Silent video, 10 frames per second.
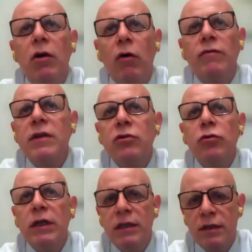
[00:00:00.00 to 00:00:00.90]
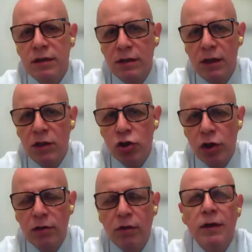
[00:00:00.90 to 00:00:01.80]
of the treaties in
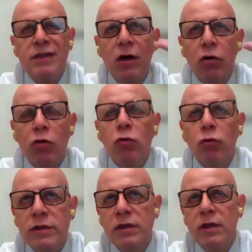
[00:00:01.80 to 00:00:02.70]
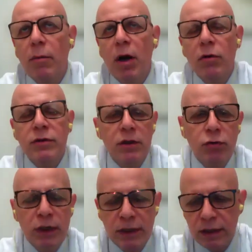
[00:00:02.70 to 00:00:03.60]
general, the rules about the
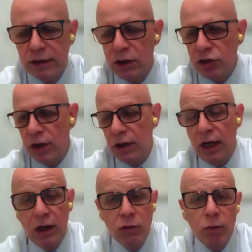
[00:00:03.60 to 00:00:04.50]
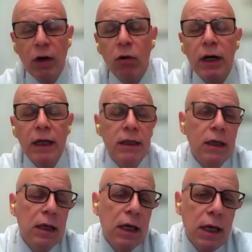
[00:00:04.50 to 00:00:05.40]
treaties in general, and we
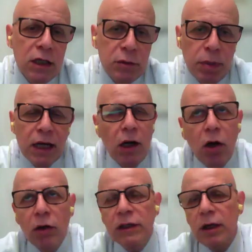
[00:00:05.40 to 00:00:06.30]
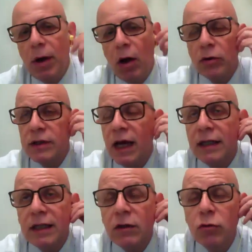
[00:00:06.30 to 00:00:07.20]
already speak a lot about
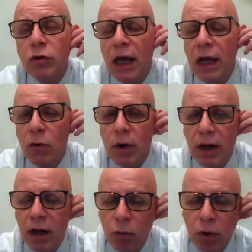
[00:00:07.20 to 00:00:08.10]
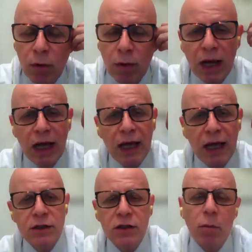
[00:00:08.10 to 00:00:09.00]
that. And today we will
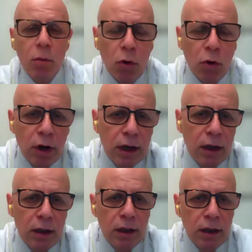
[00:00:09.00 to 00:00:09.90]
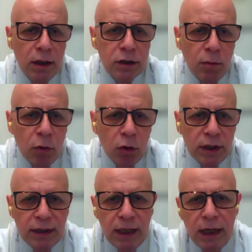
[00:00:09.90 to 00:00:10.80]
add some more
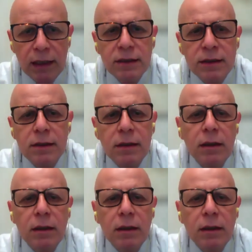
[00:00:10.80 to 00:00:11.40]
details.